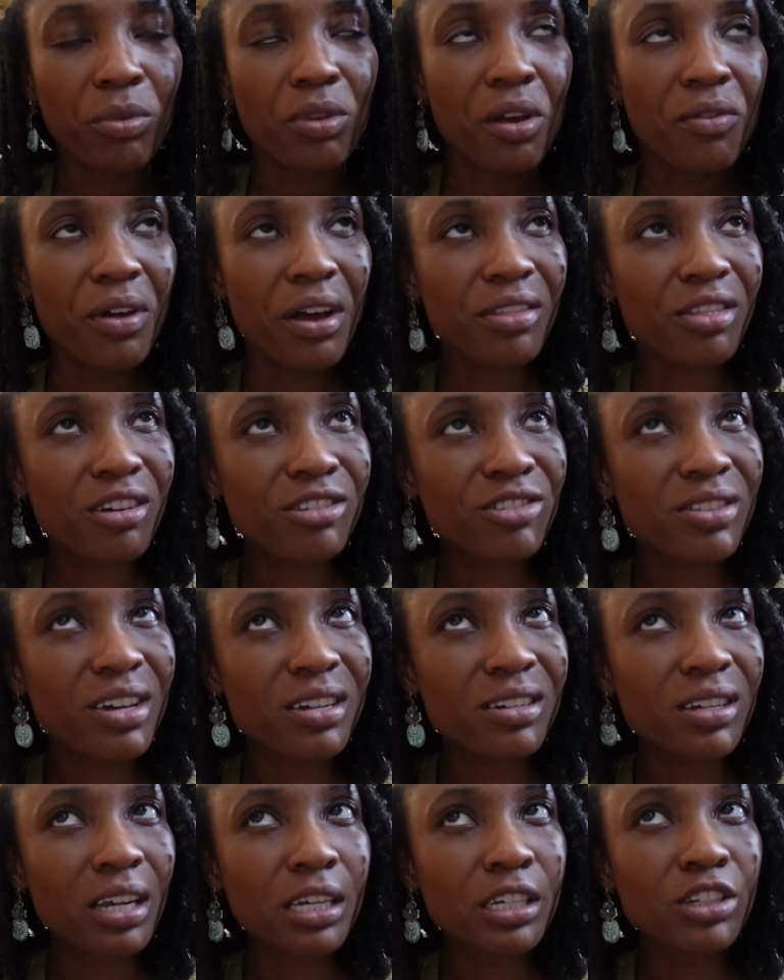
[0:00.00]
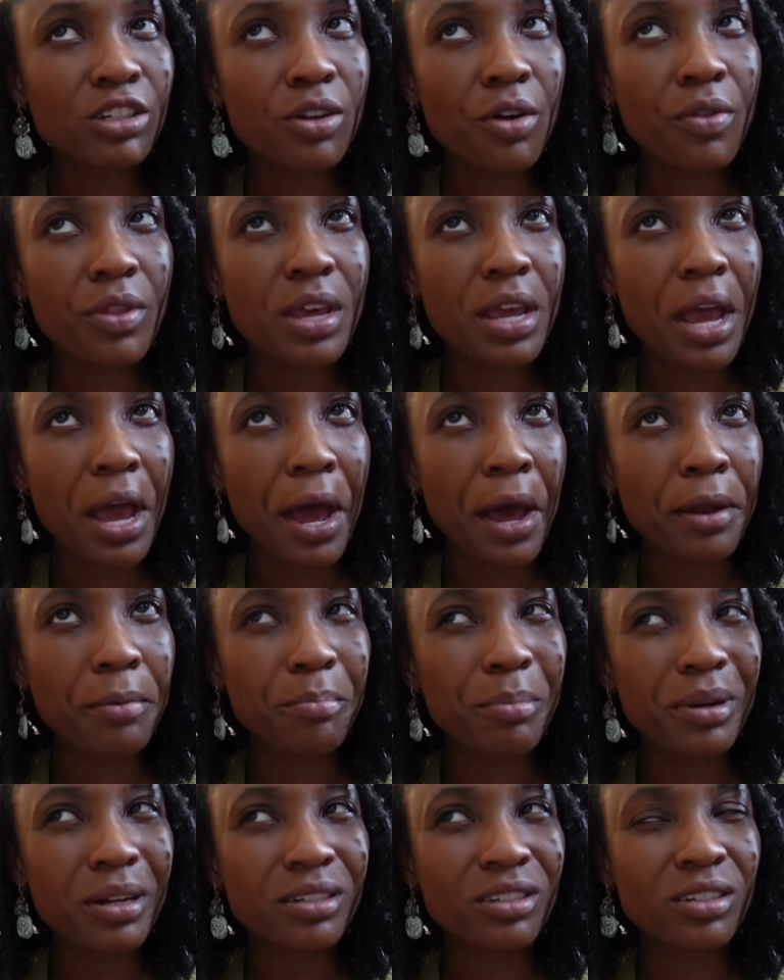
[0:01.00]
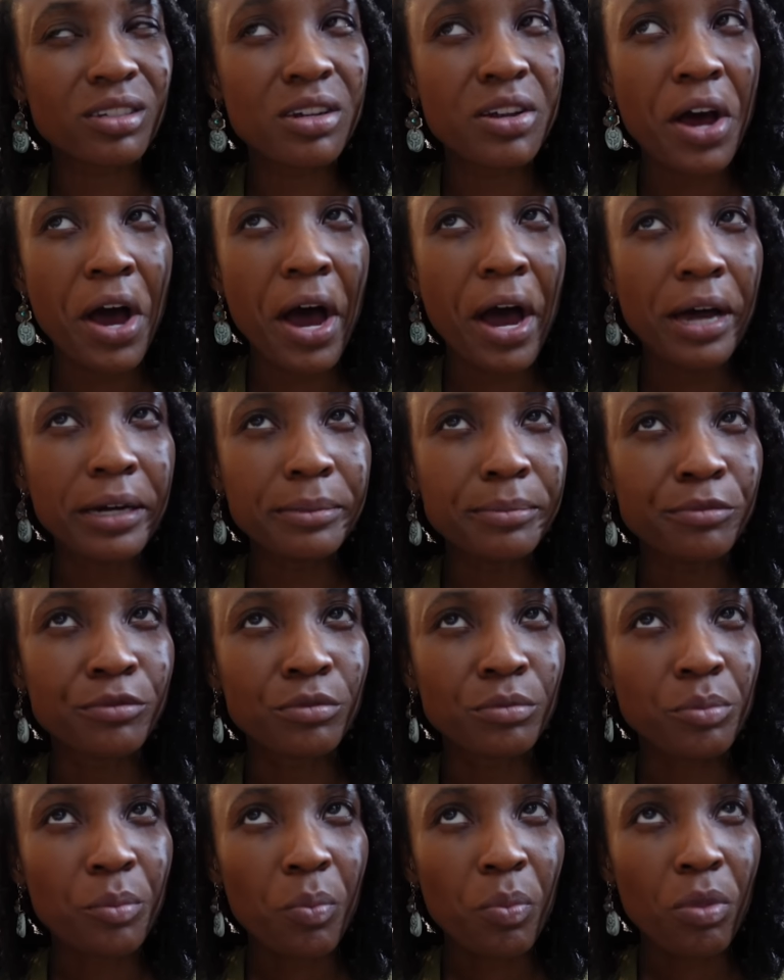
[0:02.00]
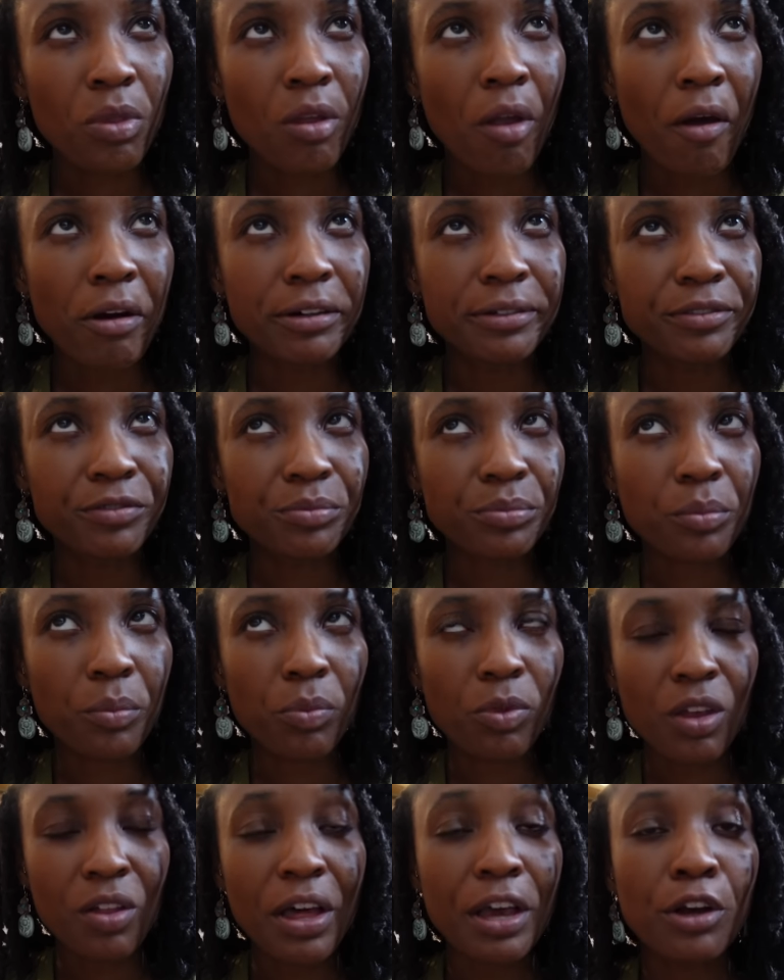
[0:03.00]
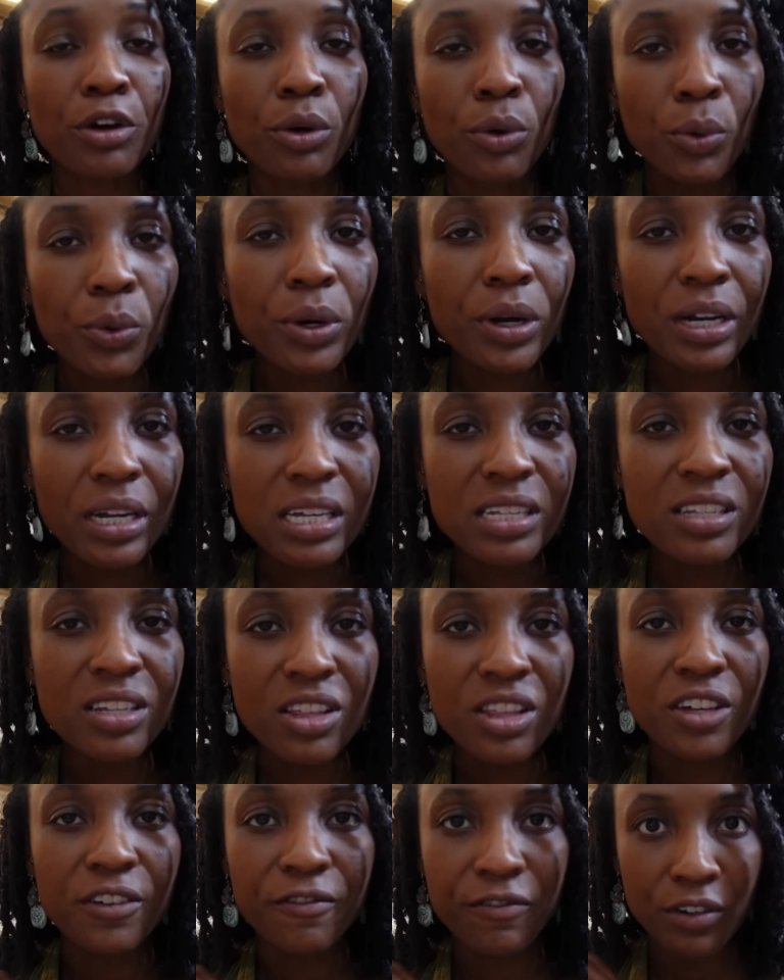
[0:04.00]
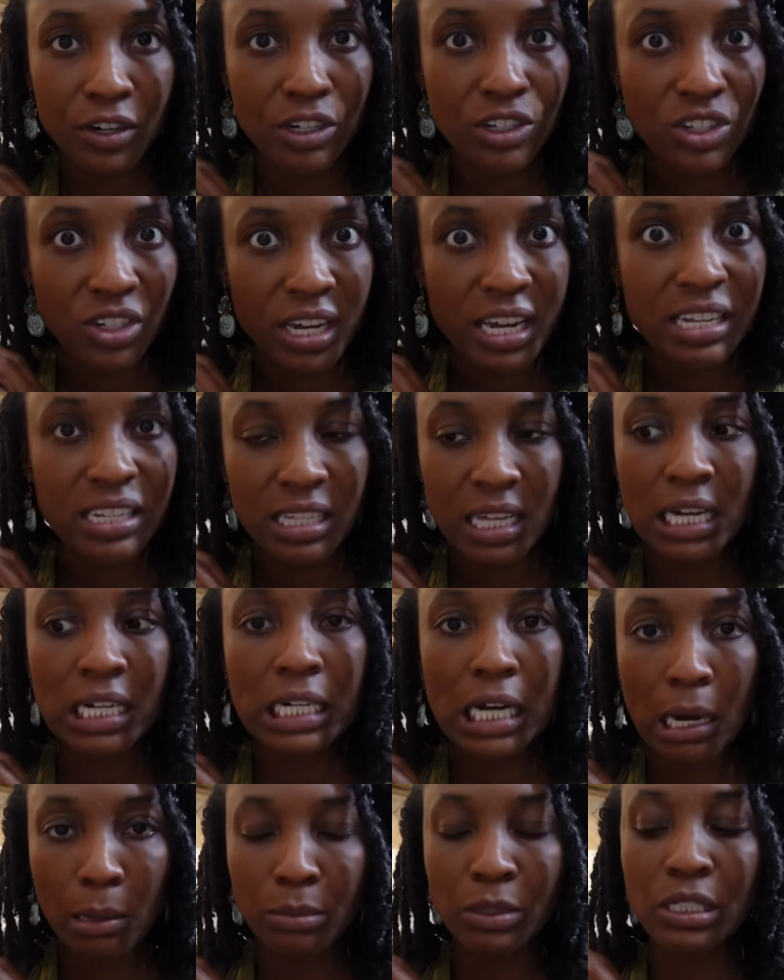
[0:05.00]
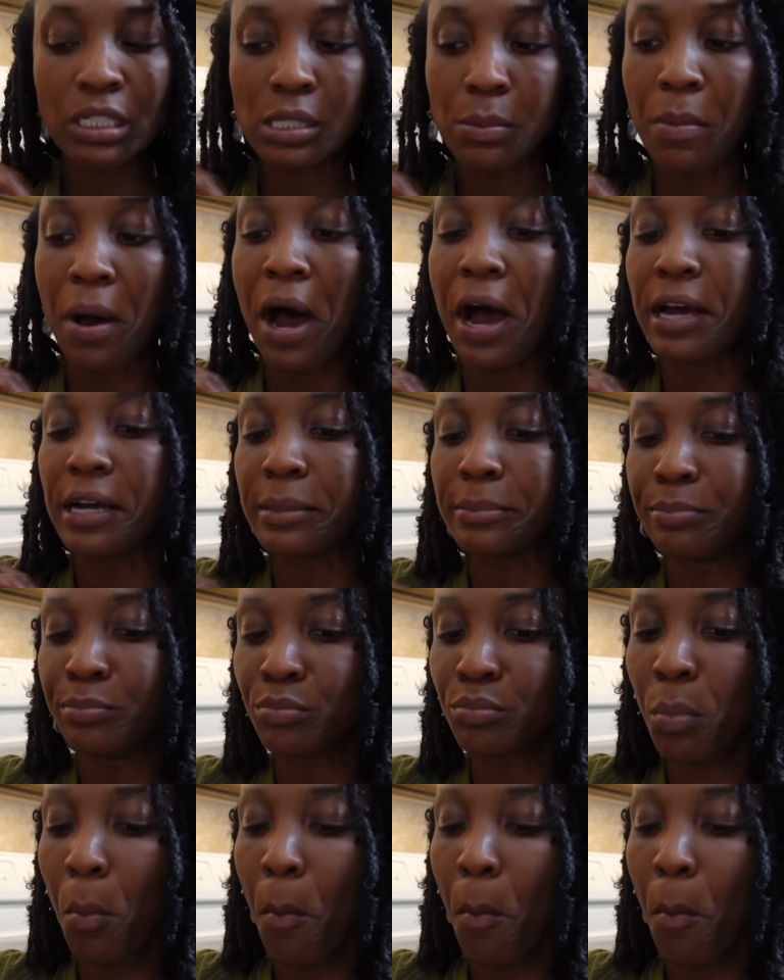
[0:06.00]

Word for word: like there's that taste on the end, but it's not, like corn isn't the first taste that comes to mind.